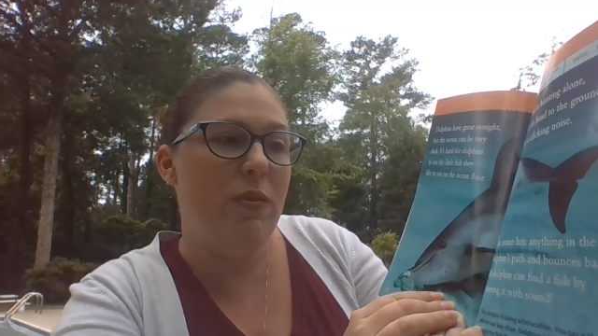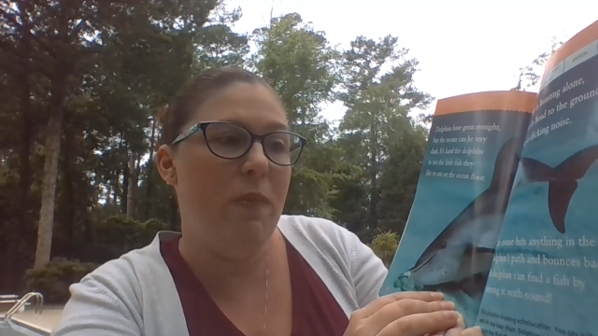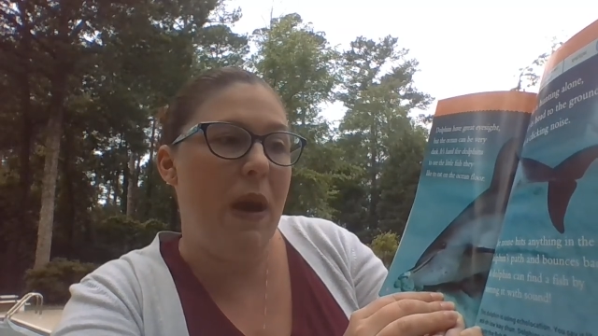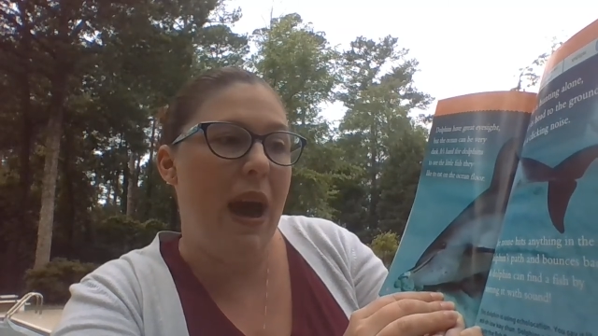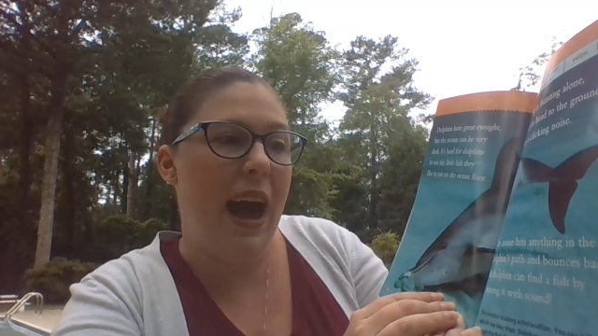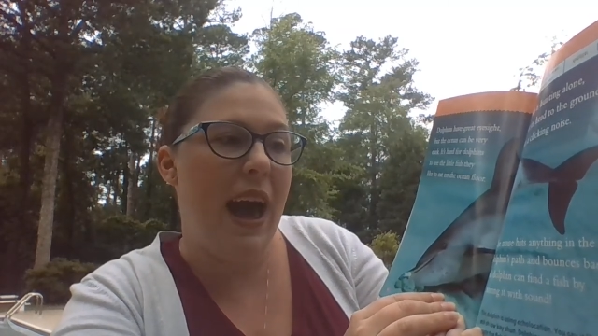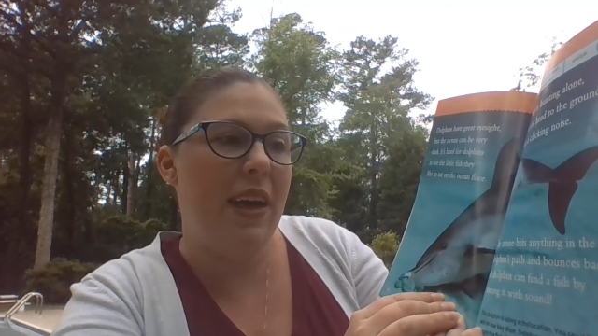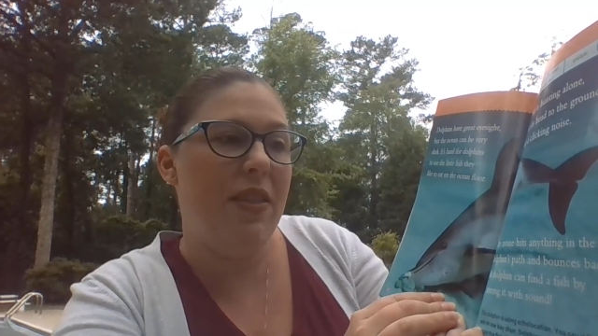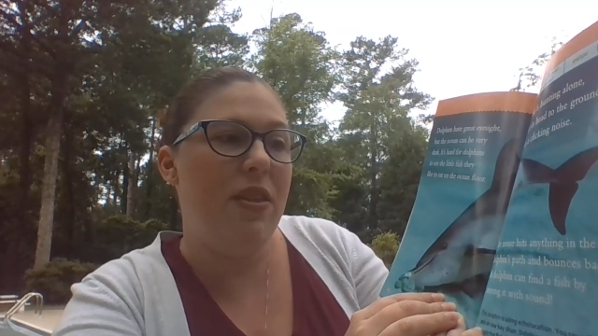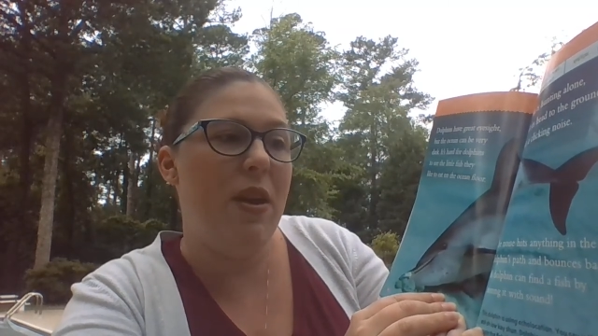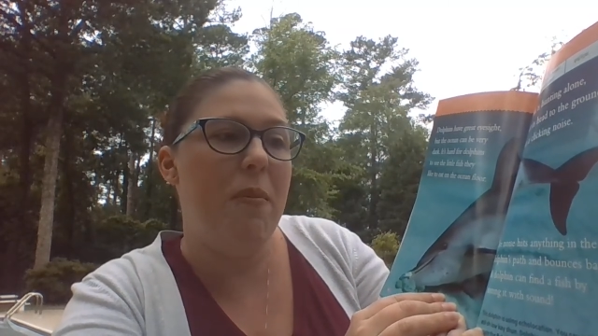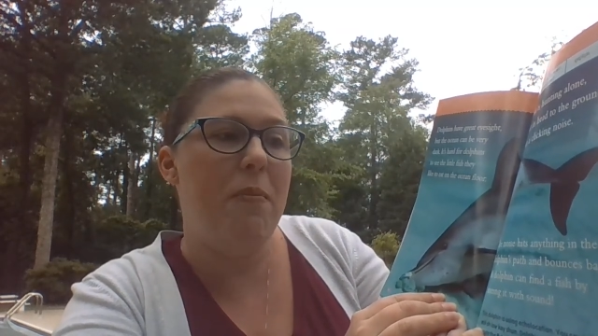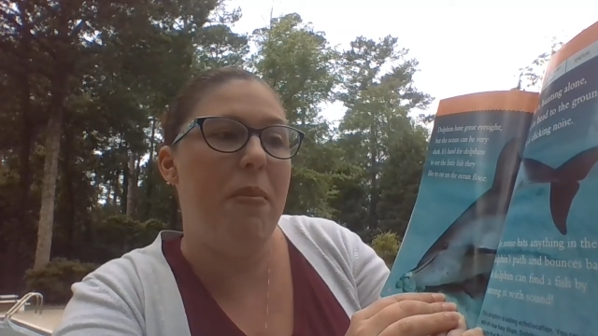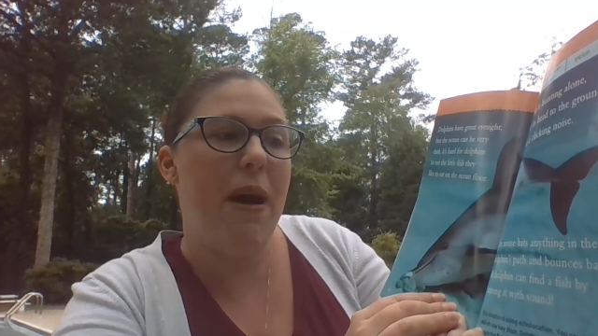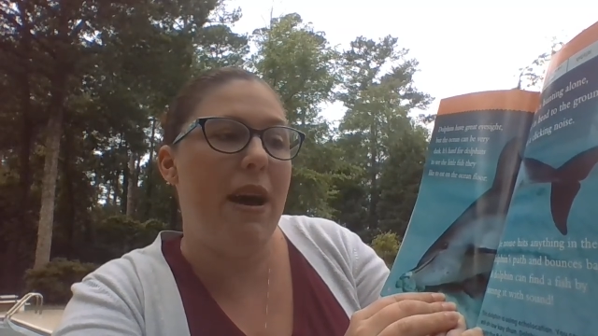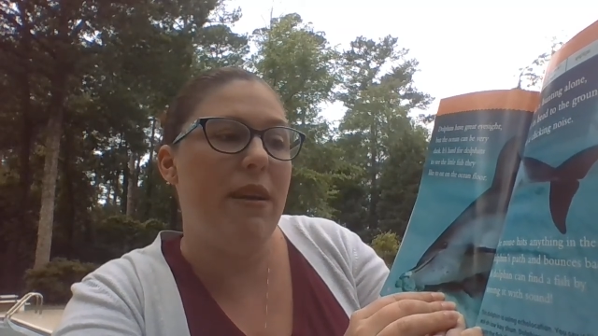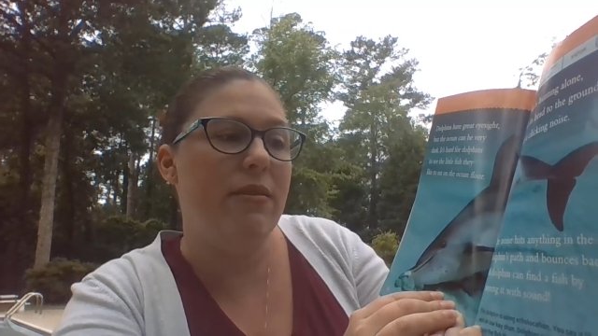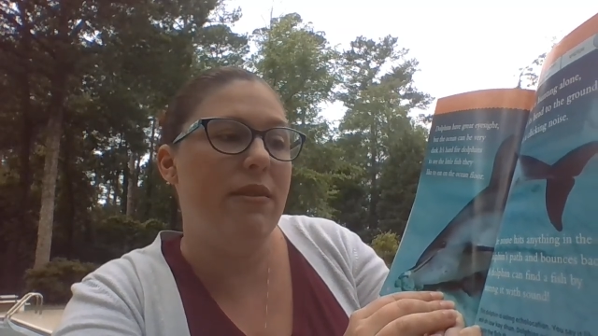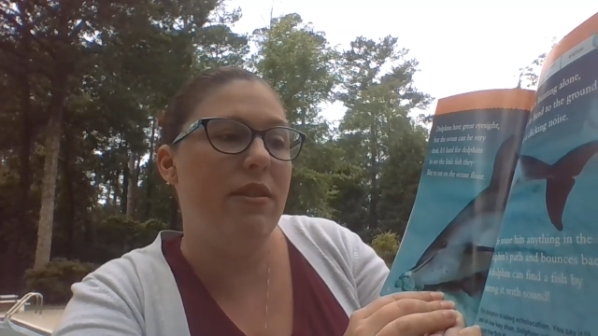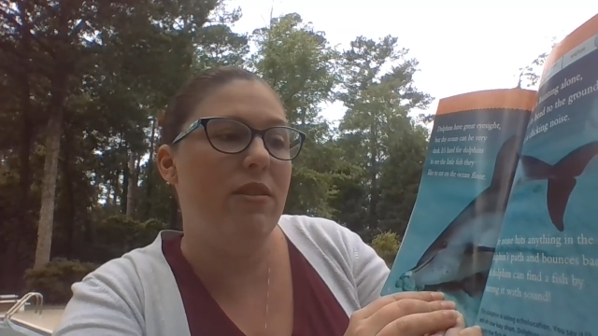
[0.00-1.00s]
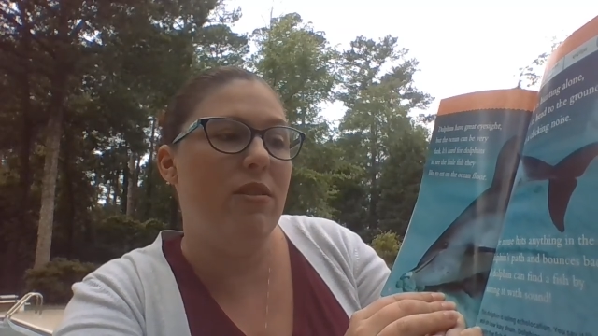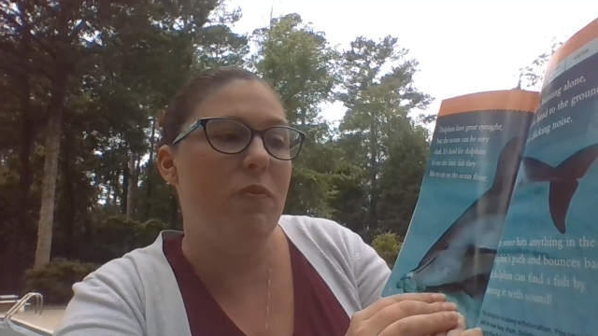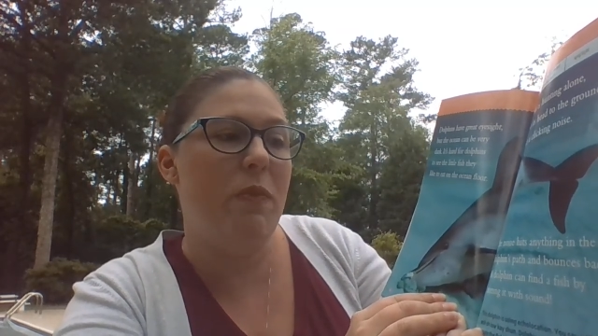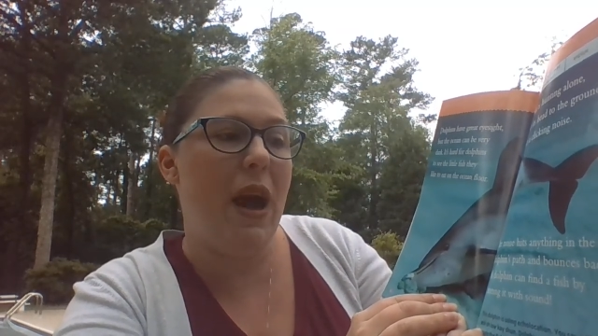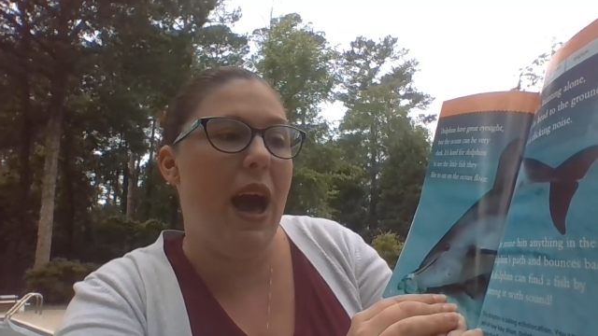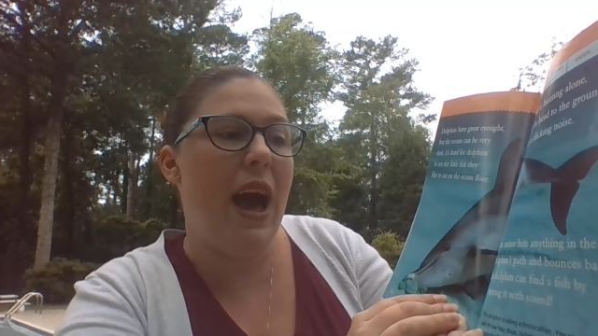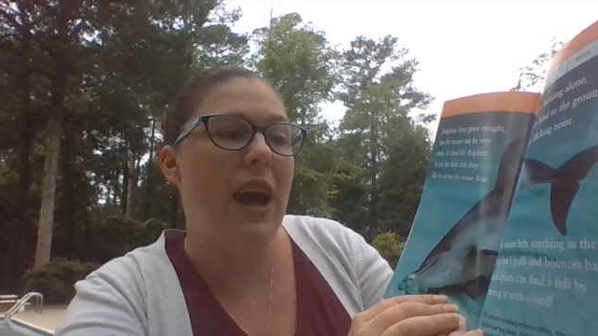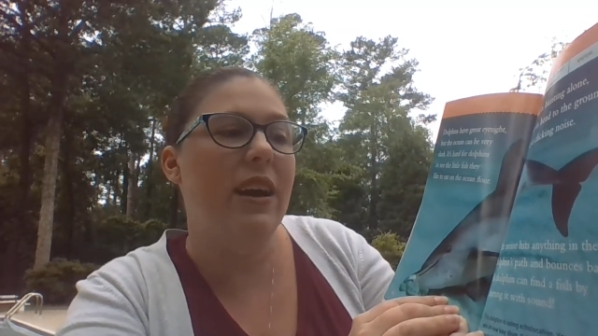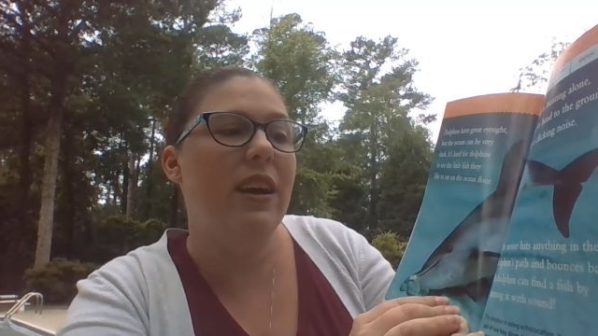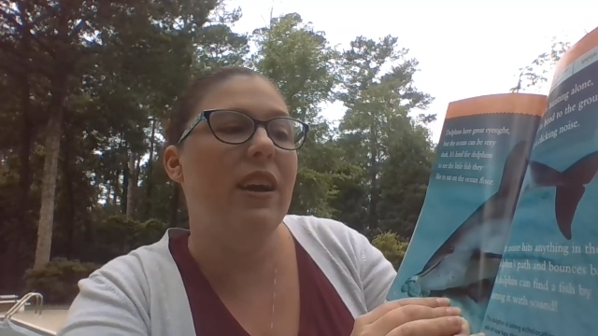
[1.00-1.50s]
path and bounces
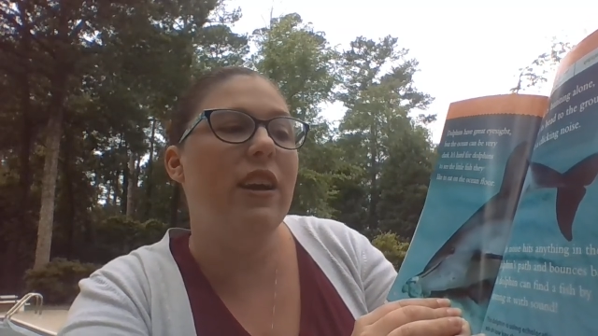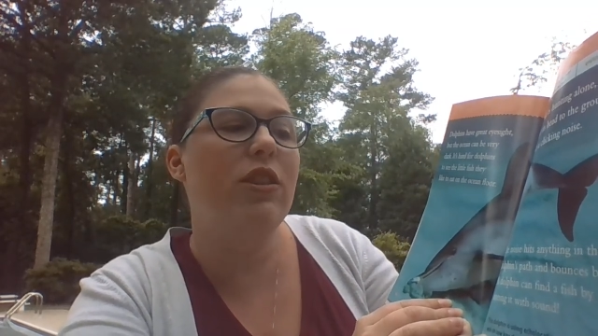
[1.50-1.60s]
back.